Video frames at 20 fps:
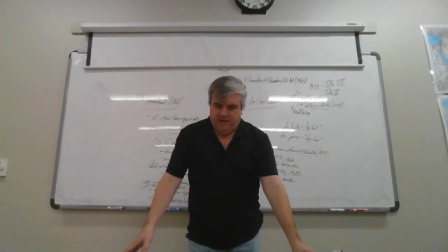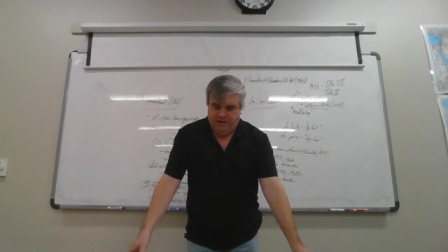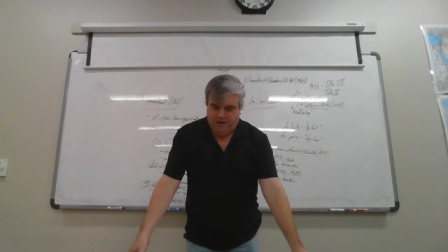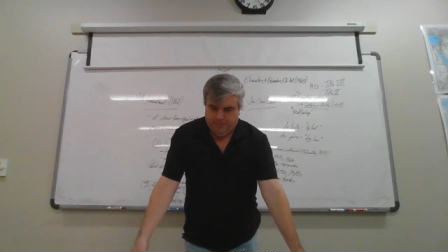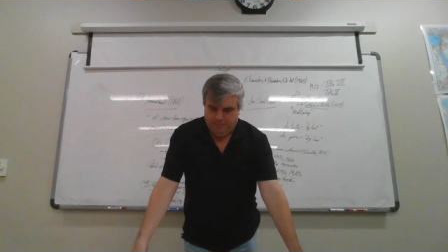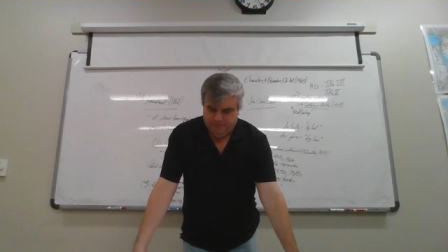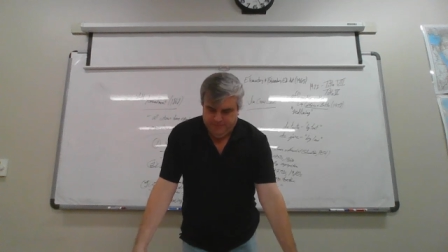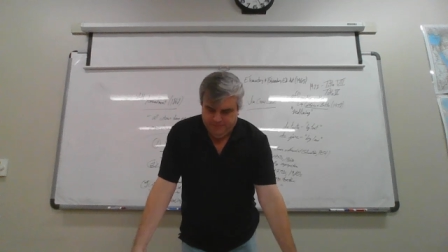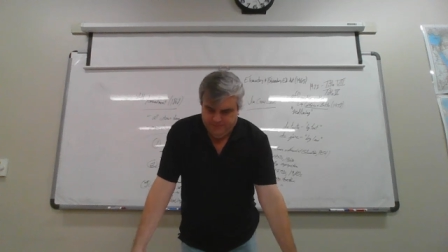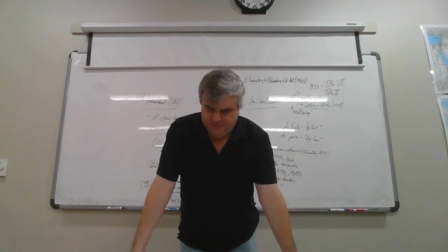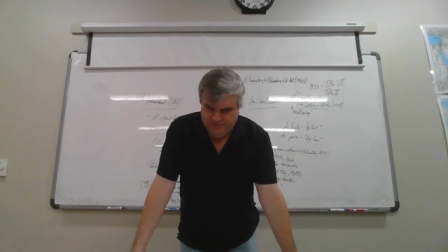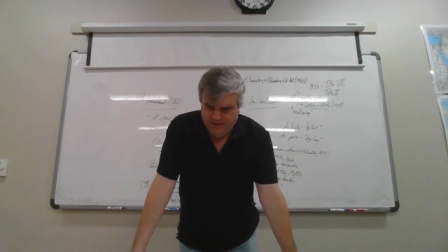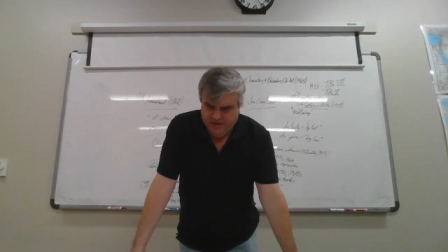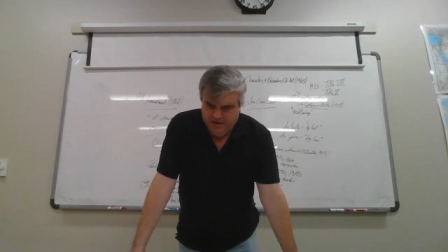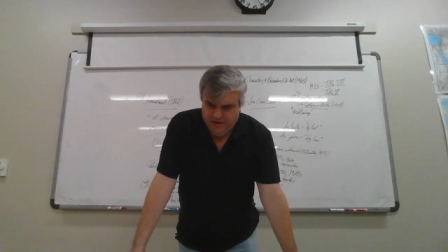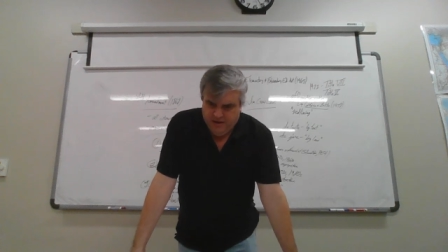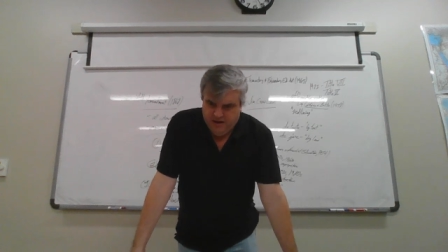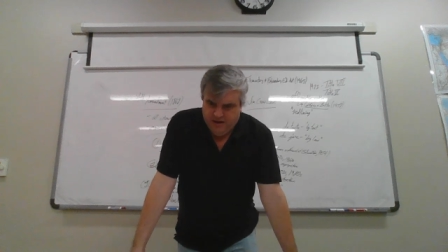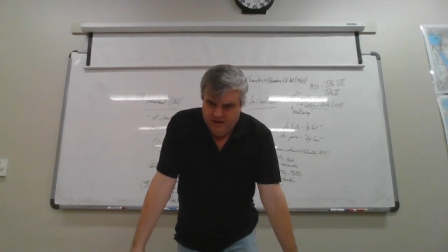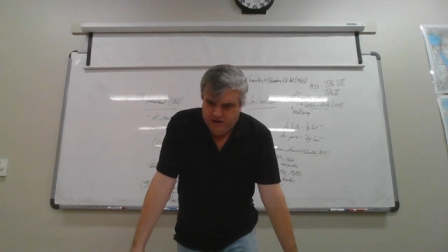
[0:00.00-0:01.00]
uh,
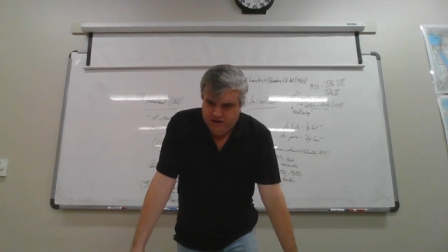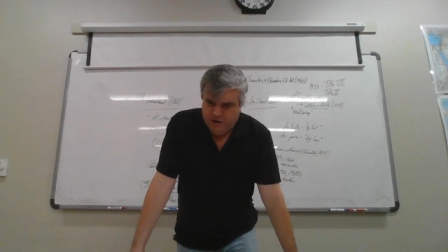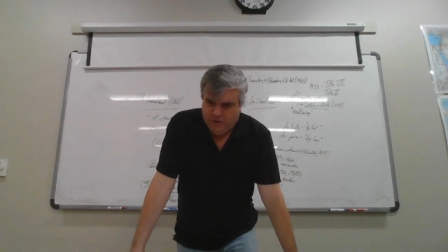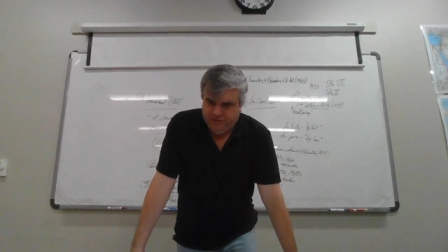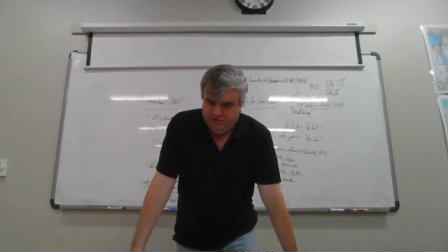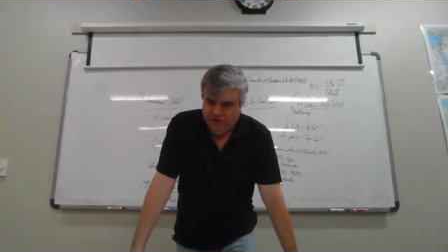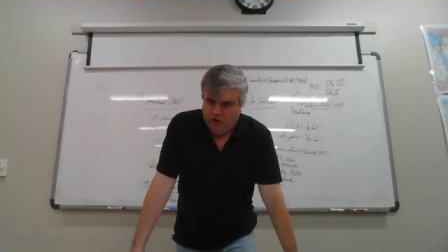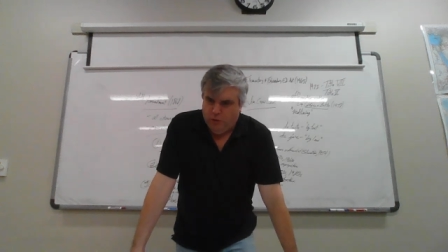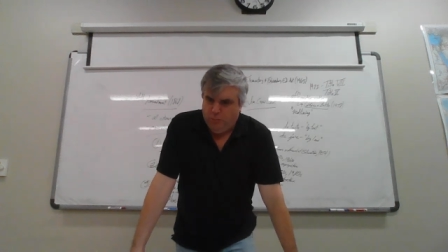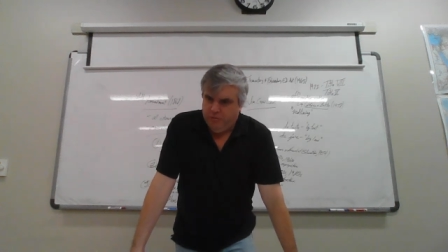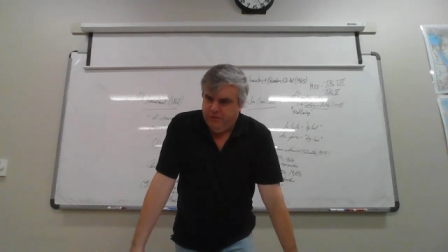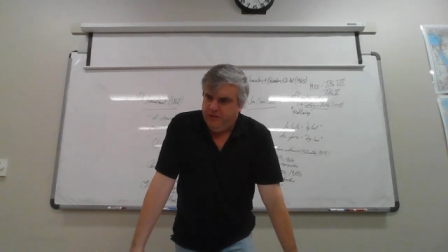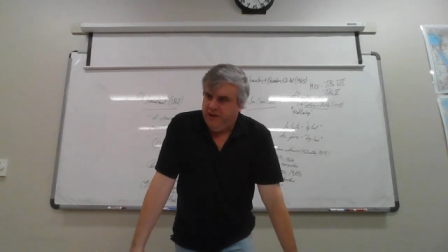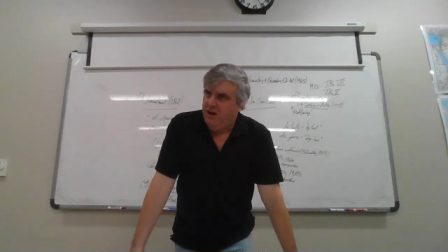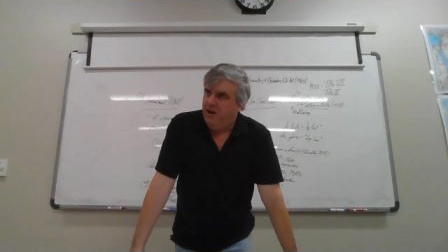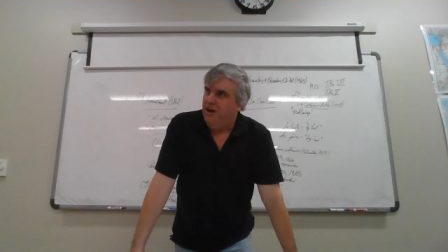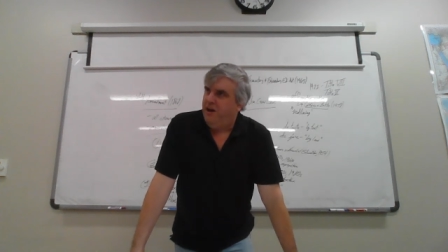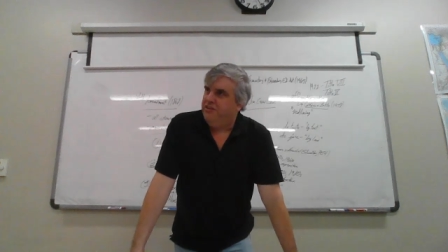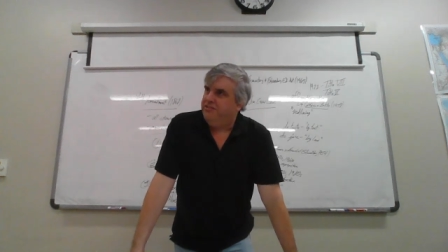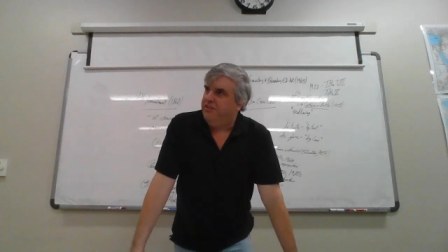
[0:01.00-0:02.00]
no one's openly
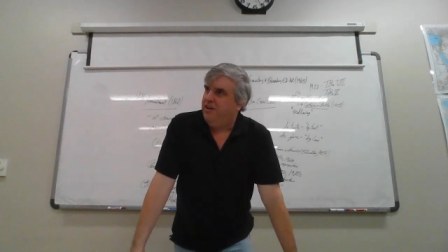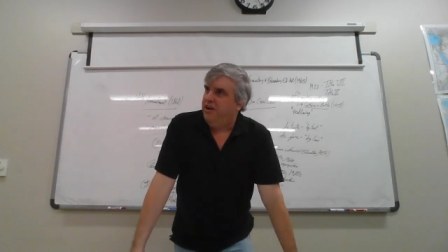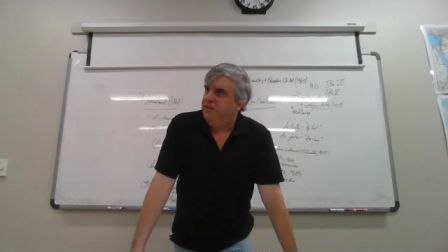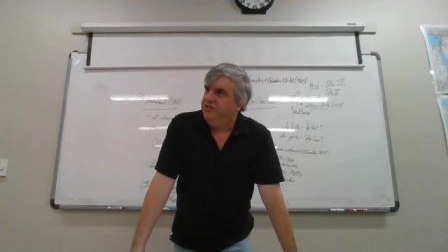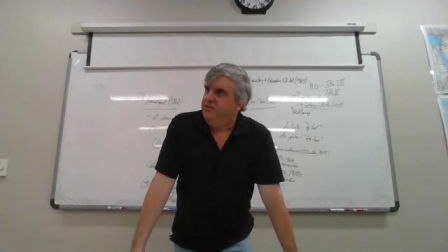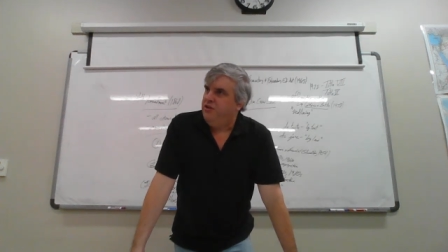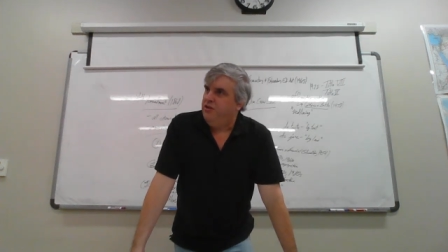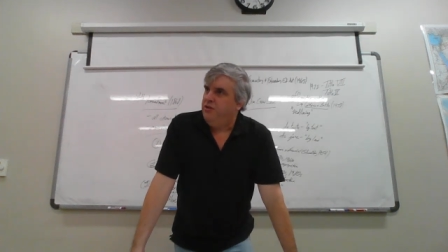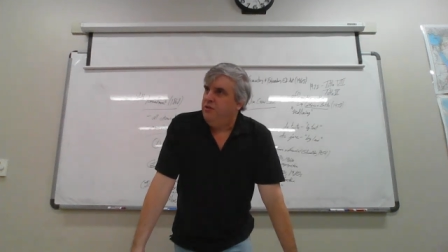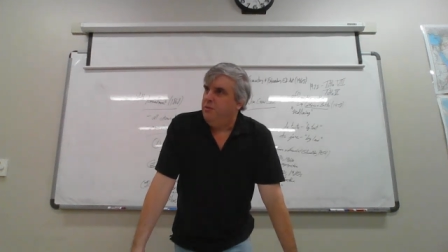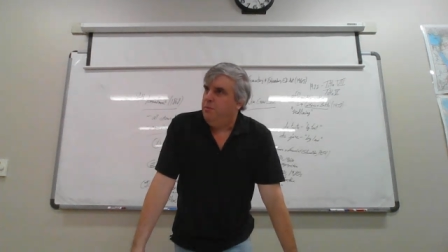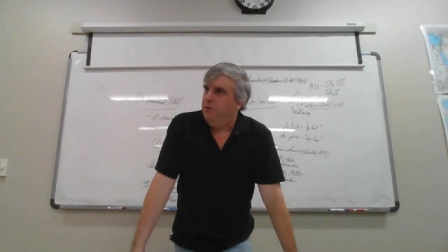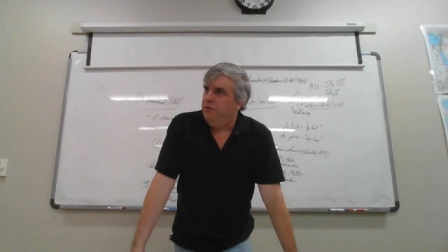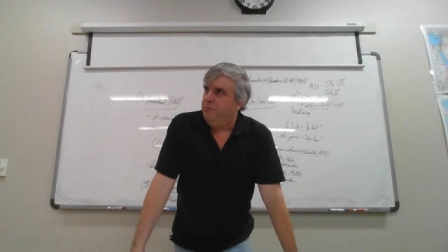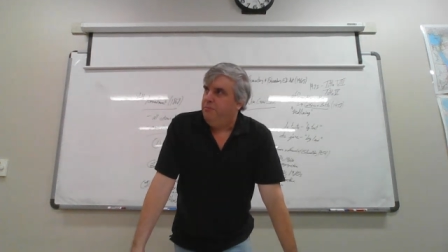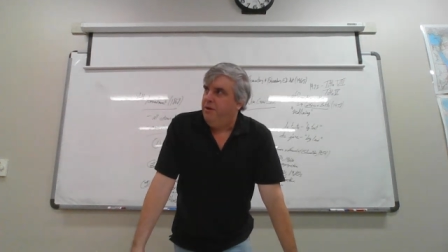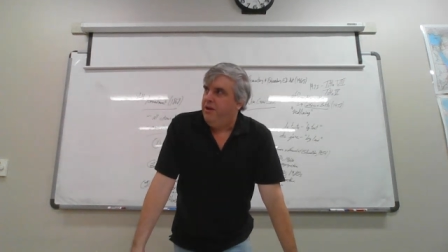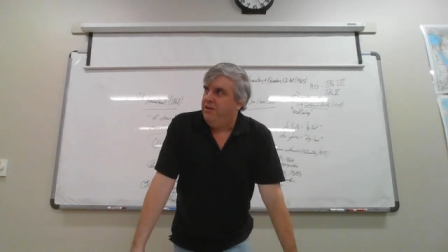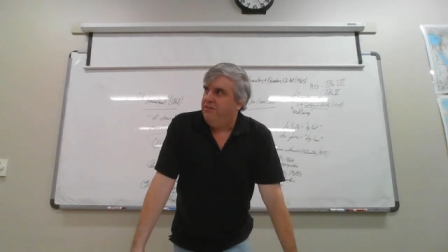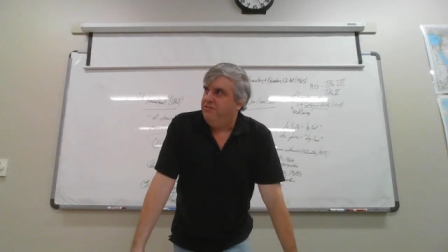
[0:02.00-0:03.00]
hostile to you on
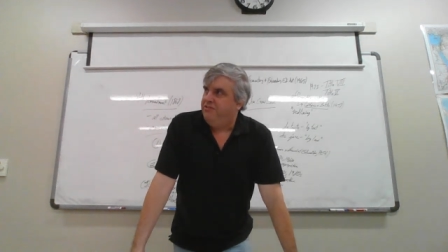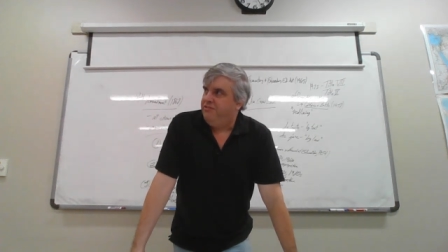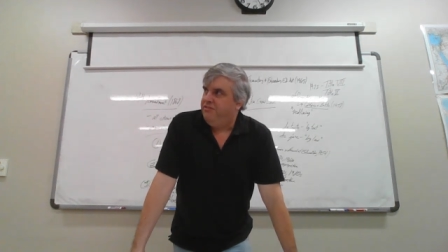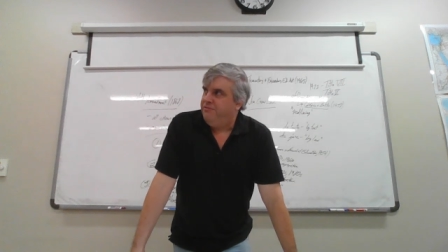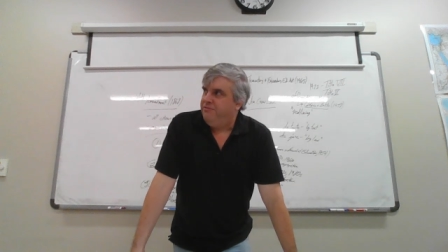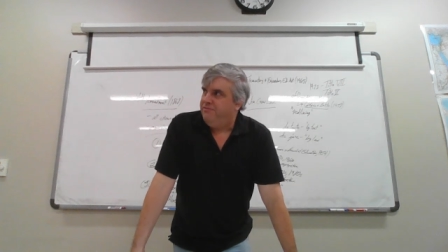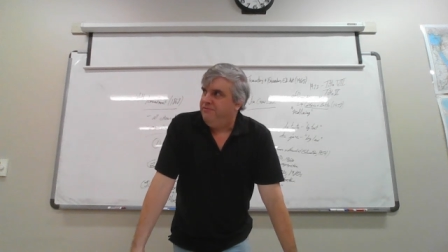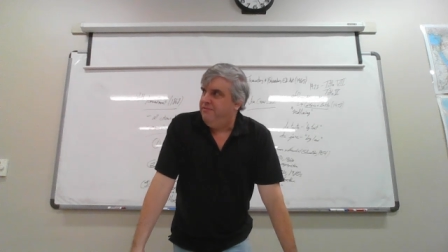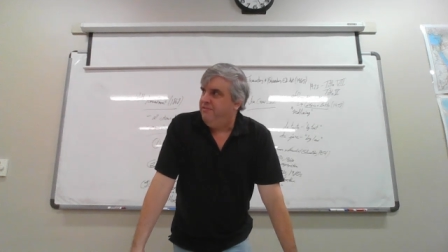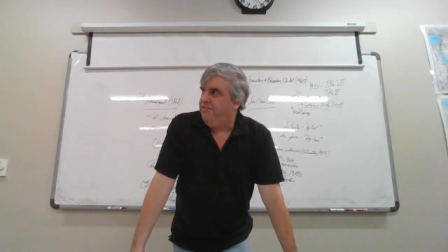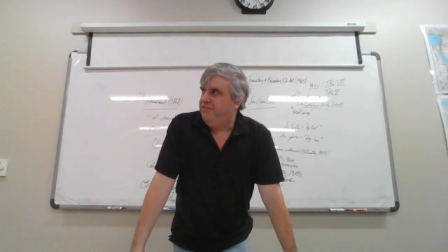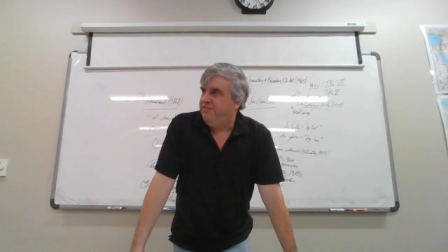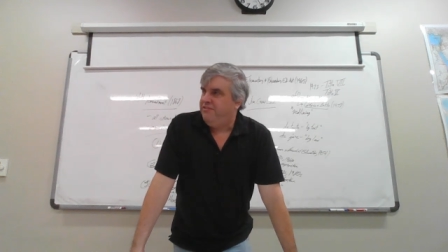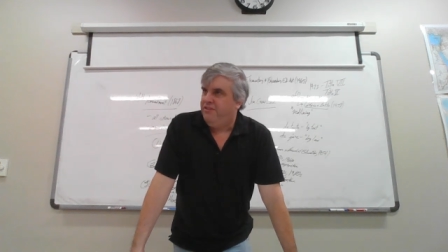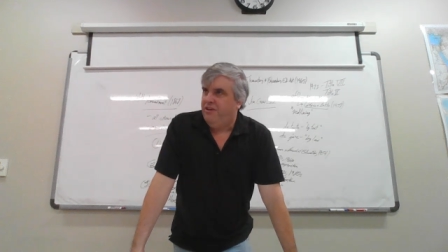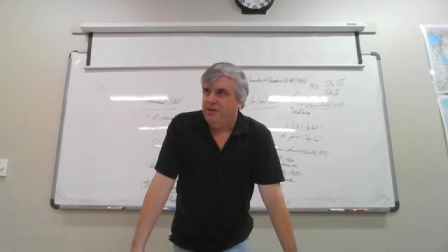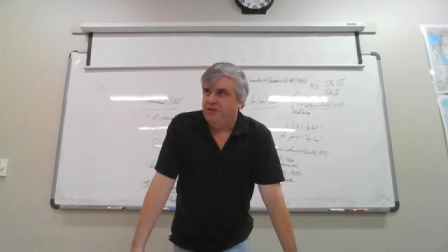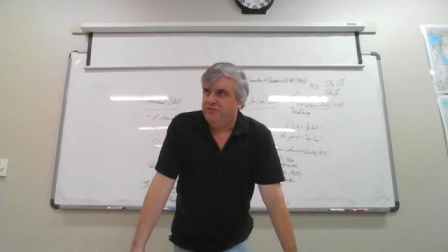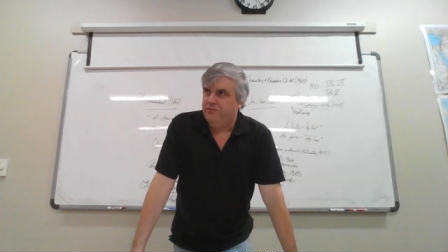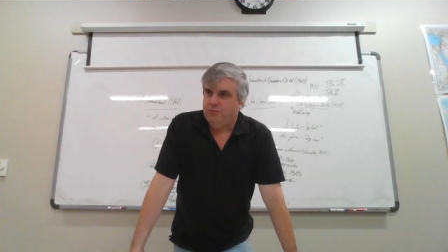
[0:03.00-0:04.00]
the basis of
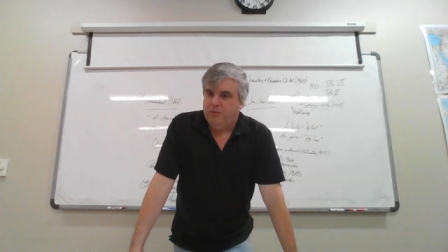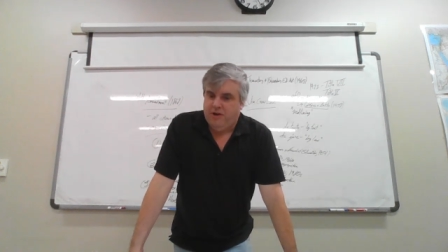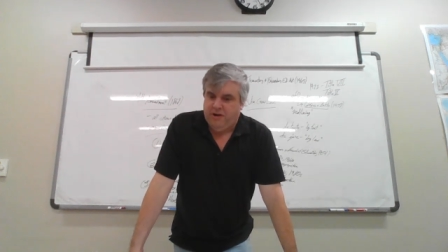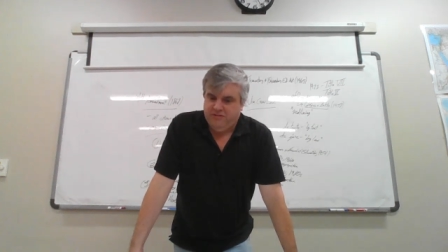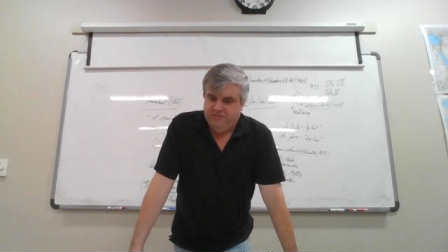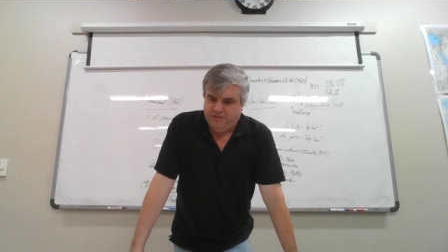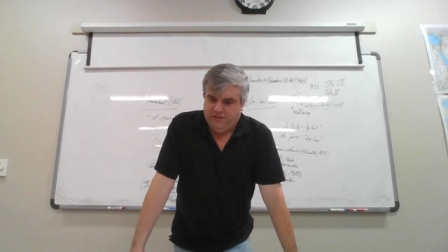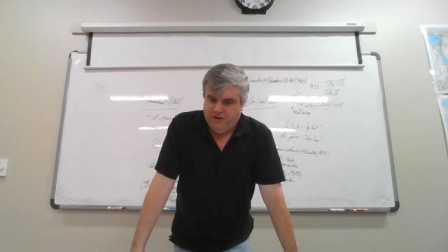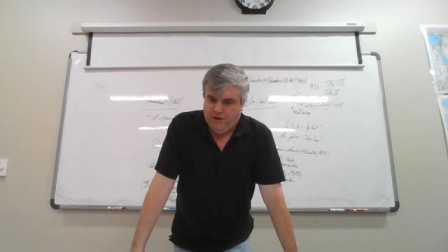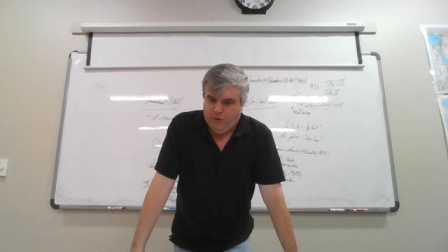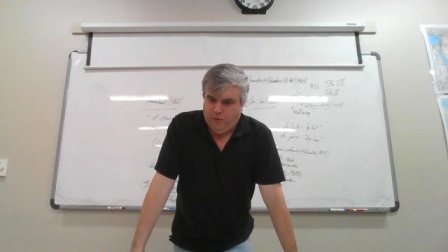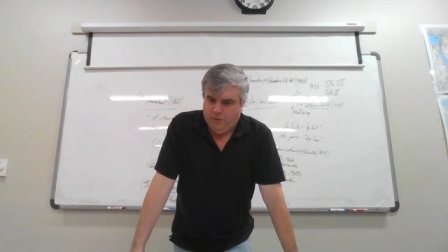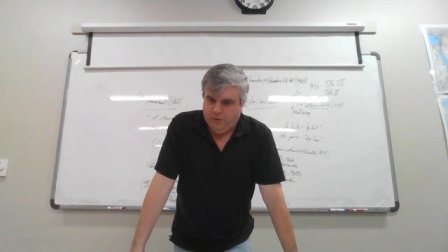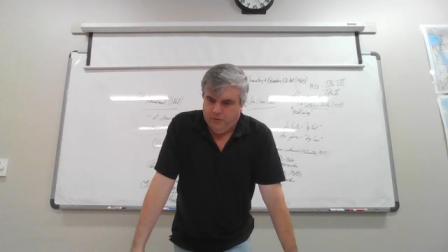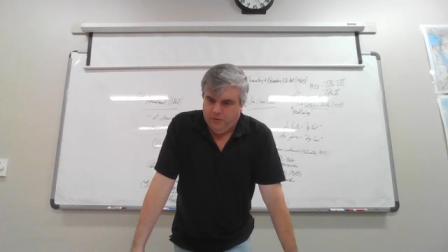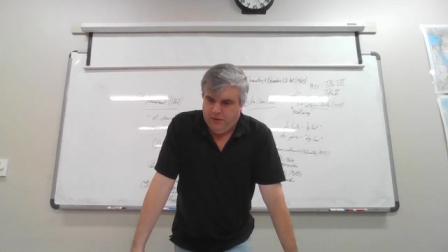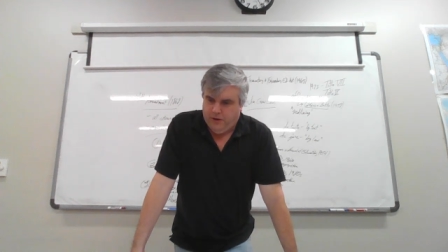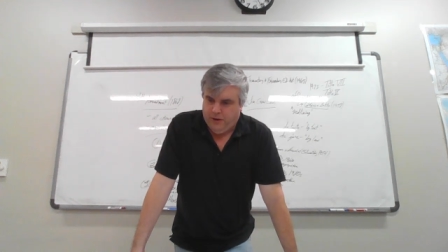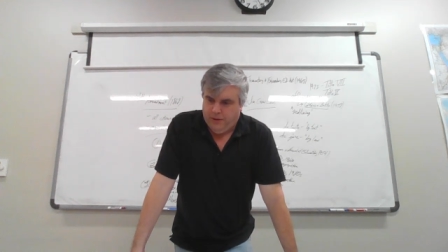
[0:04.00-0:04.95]
sex, race, or color.